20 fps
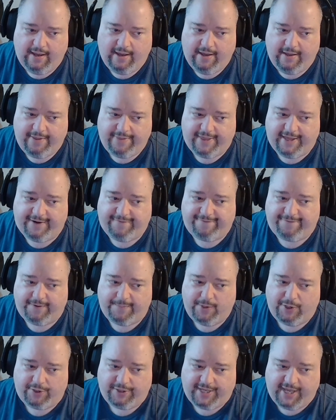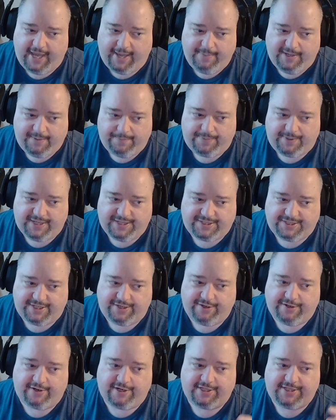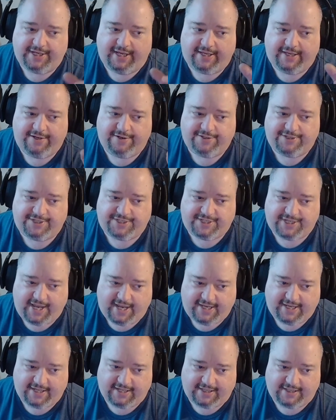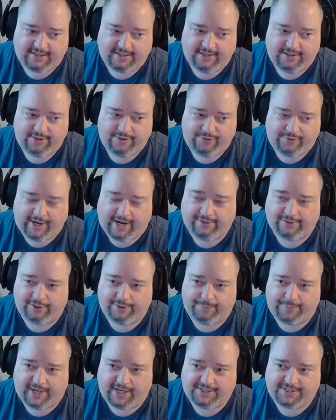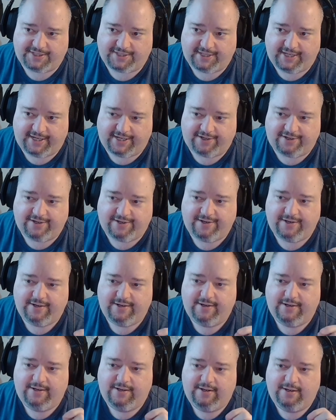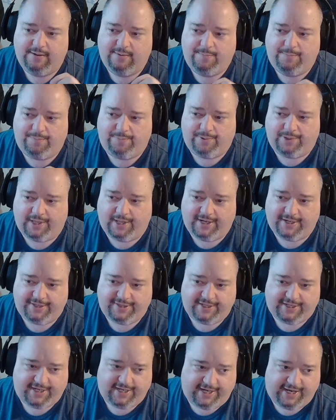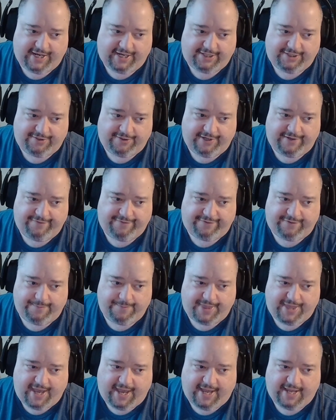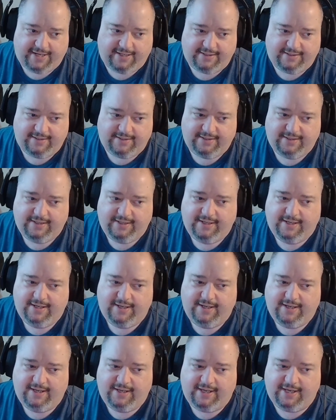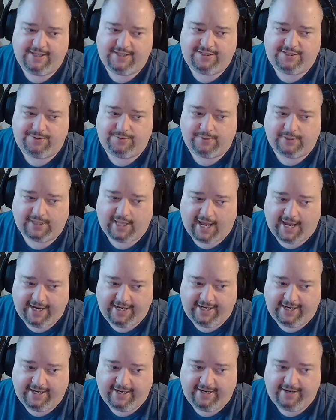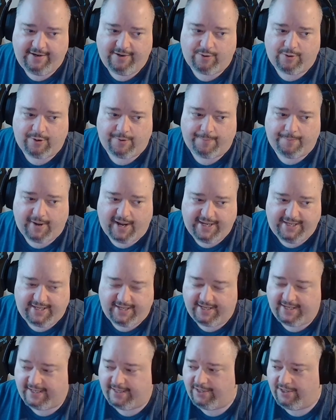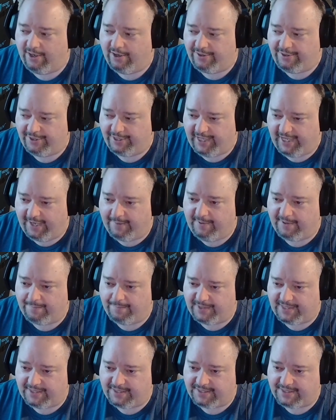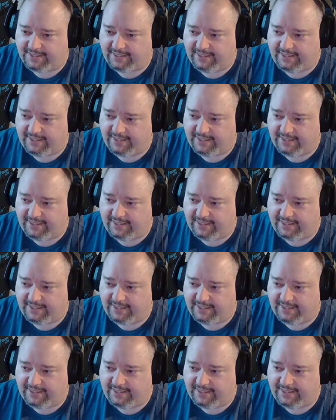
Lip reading: Then from your gaming PC, you're going to take your second ground loop isolator, plug the connector in from that into line in or mic in on your gaming PC.